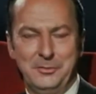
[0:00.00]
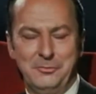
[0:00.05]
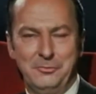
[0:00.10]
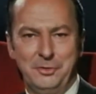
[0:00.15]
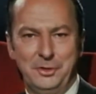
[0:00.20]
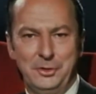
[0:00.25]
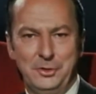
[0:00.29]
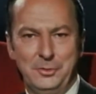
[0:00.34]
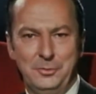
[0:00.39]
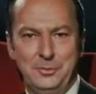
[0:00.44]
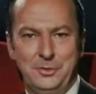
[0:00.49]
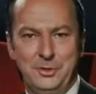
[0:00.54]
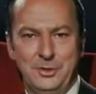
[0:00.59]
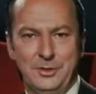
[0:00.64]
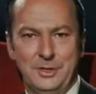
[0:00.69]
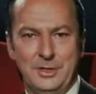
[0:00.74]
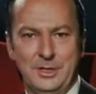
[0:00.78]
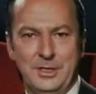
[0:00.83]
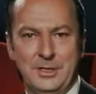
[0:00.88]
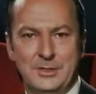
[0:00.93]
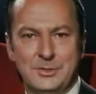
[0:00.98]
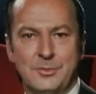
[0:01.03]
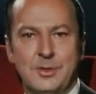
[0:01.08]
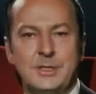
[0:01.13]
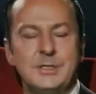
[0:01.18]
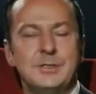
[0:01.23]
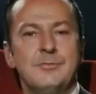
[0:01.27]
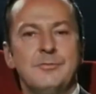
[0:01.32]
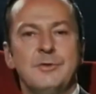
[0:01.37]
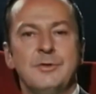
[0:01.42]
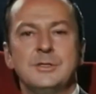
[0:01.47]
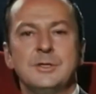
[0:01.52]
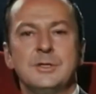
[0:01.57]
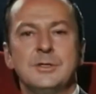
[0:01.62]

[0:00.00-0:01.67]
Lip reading: filmed during his recent visit